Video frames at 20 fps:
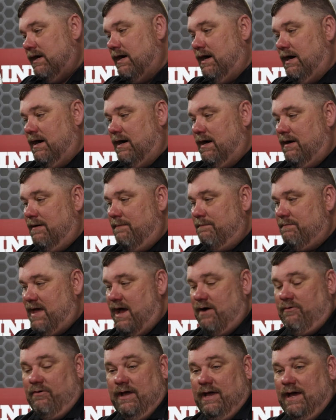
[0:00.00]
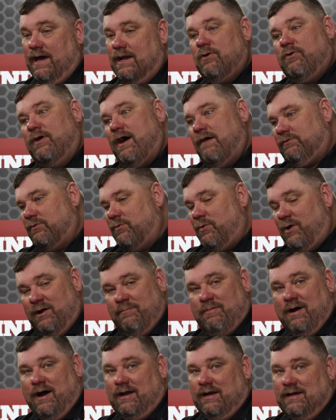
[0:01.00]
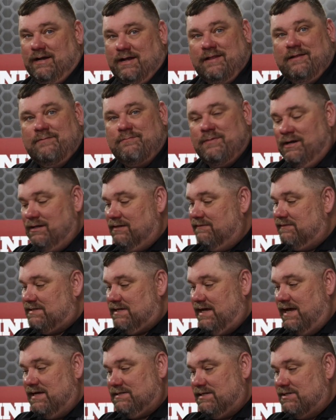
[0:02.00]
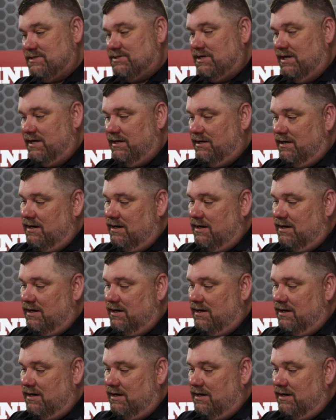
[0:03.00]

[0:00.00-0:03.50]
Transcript: That way I don't have to worry about it in the middle of a test, it's shutting